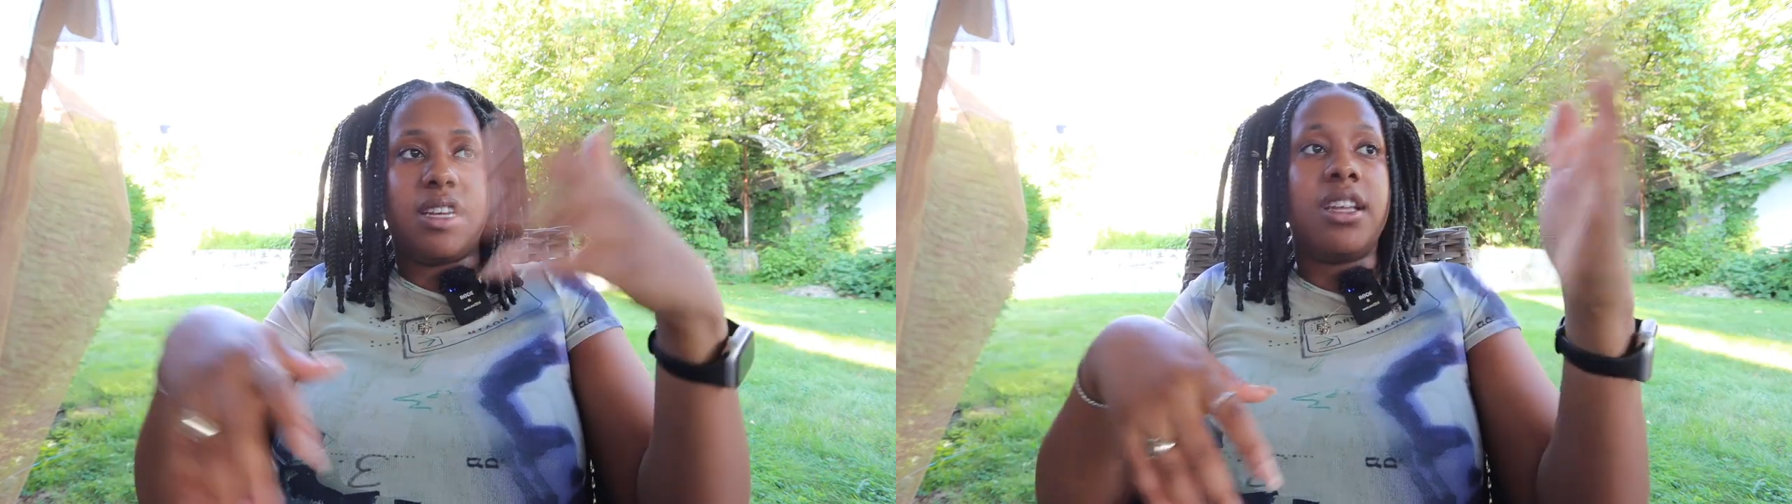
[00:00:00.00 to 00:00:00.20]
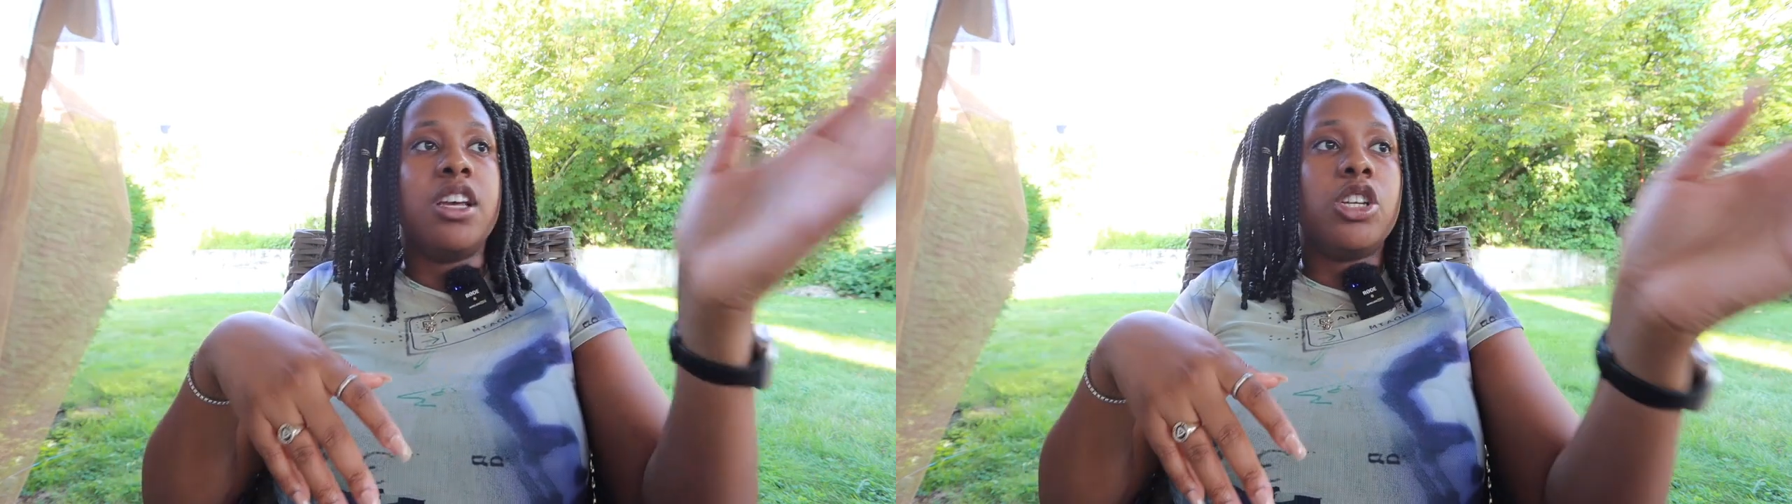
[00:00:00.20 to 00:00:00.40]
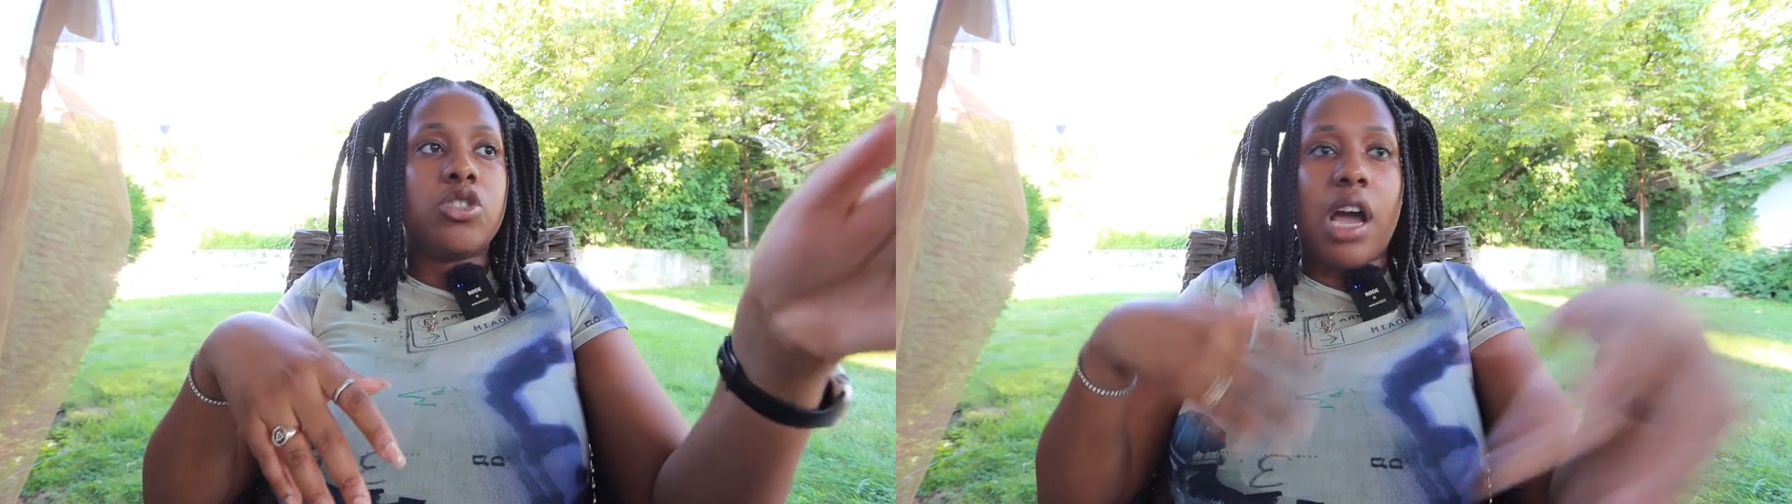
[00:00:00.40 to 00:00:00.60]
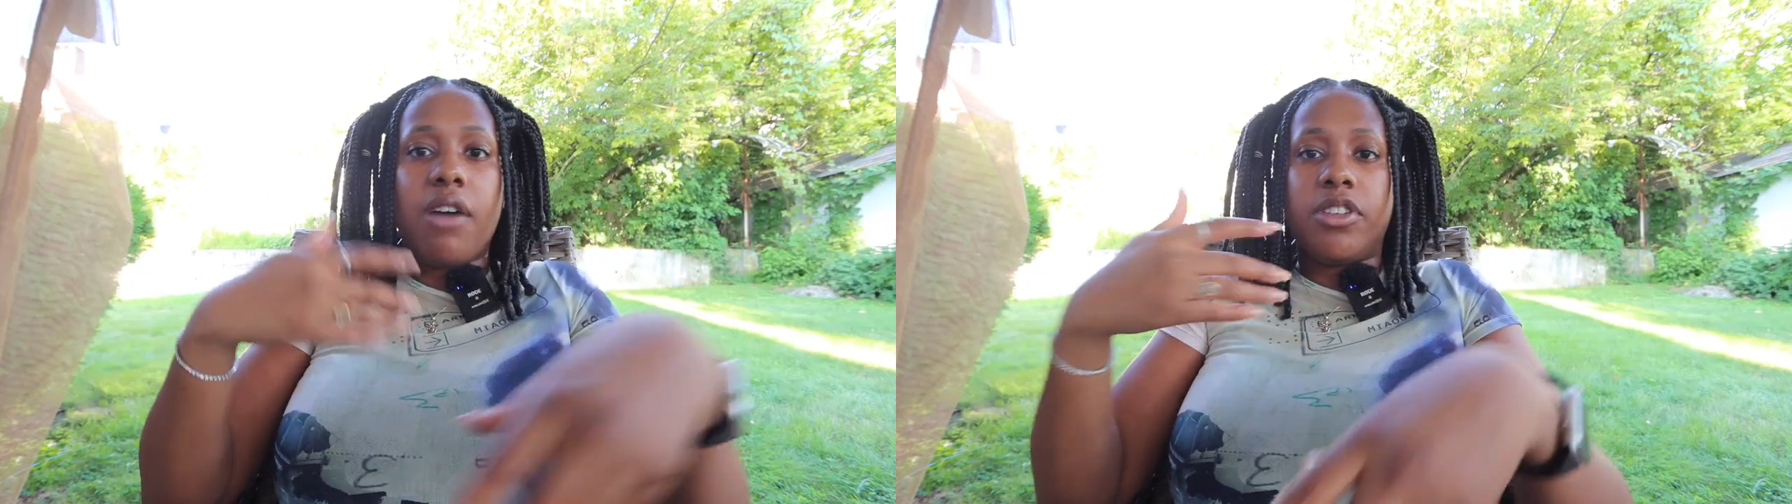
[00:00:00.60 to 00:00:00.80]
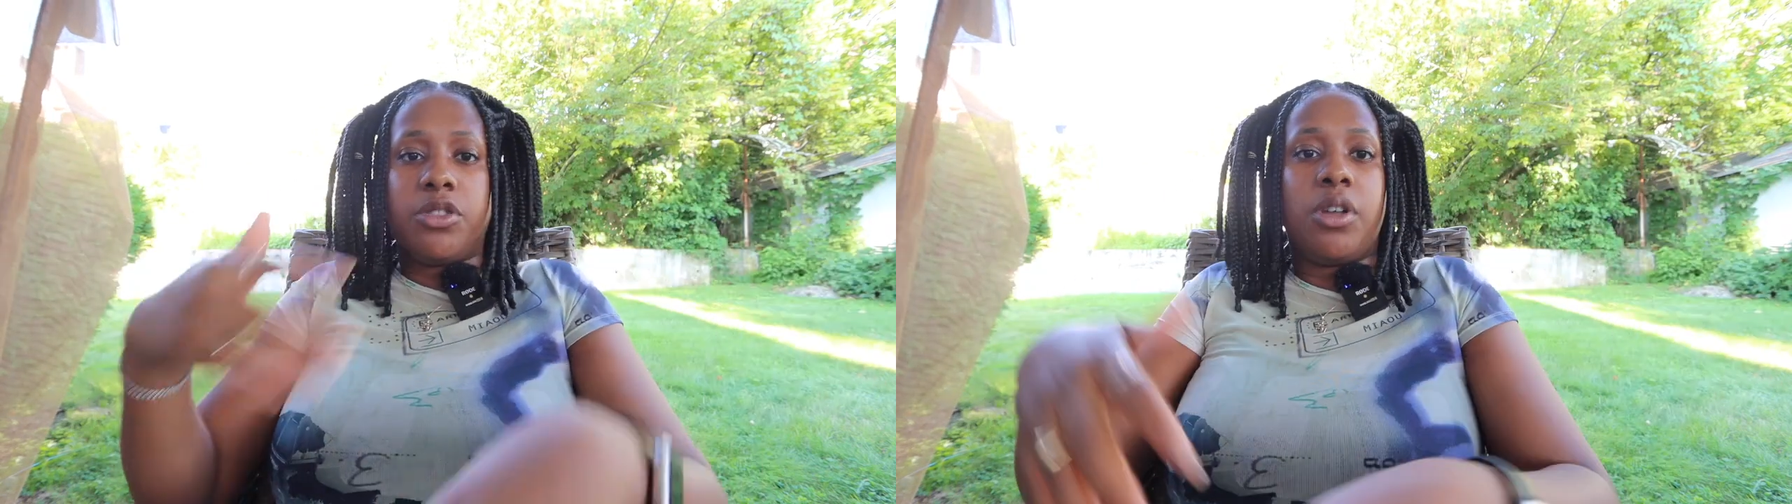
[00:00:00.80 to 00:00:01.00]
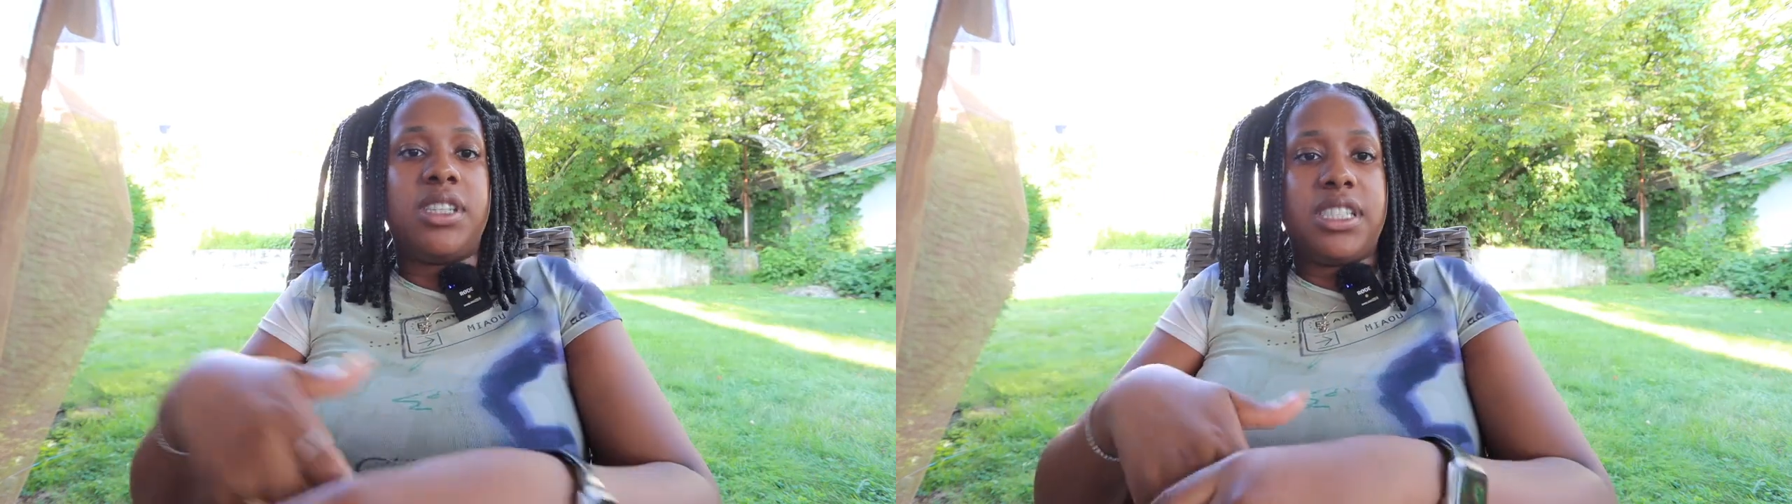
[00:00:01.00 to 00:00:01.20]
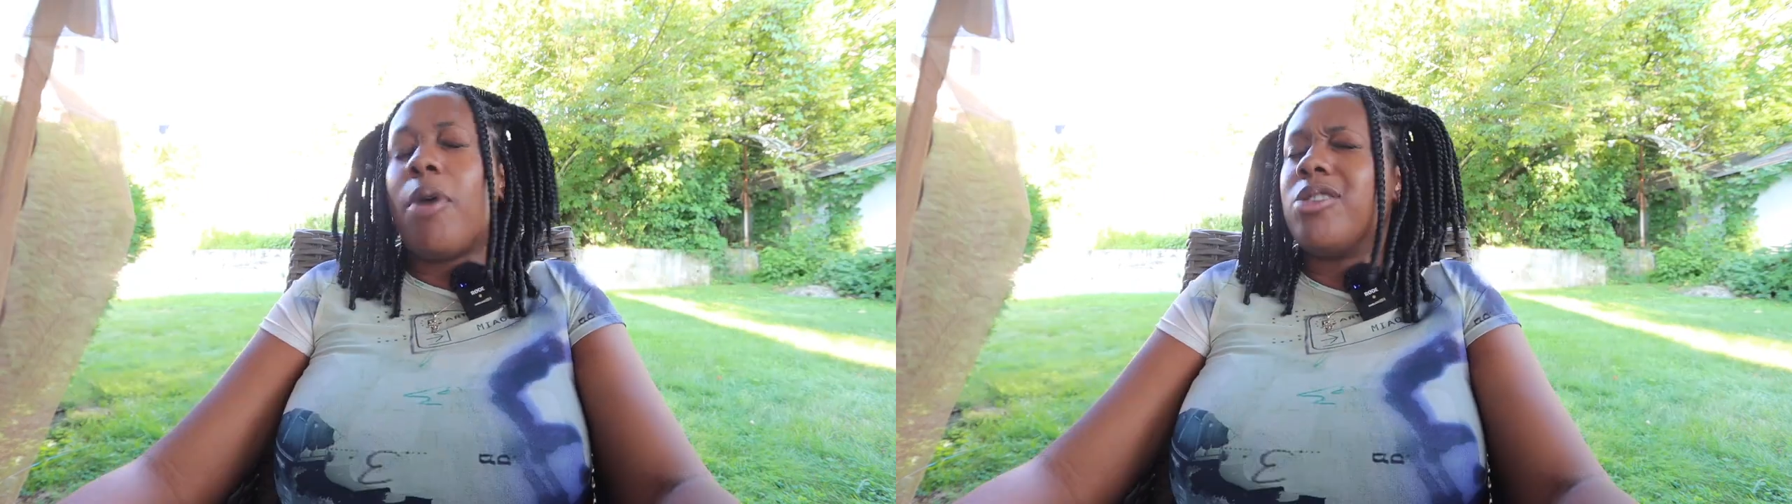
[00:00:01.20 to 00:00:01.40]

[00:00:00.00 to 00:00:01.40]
and travel and do all these things.